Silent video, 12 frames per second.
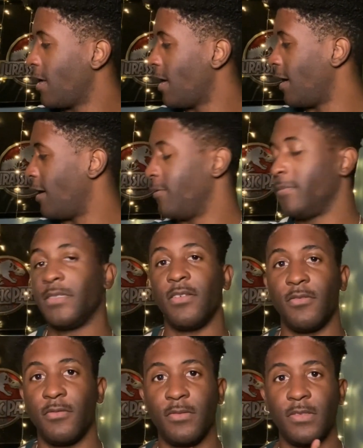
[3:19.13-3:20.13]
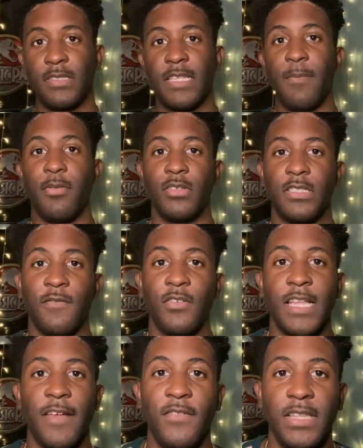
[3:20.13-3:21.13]
Um, so stay posted for
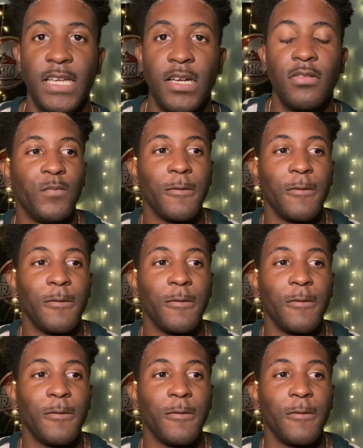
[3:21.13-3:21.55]
that video.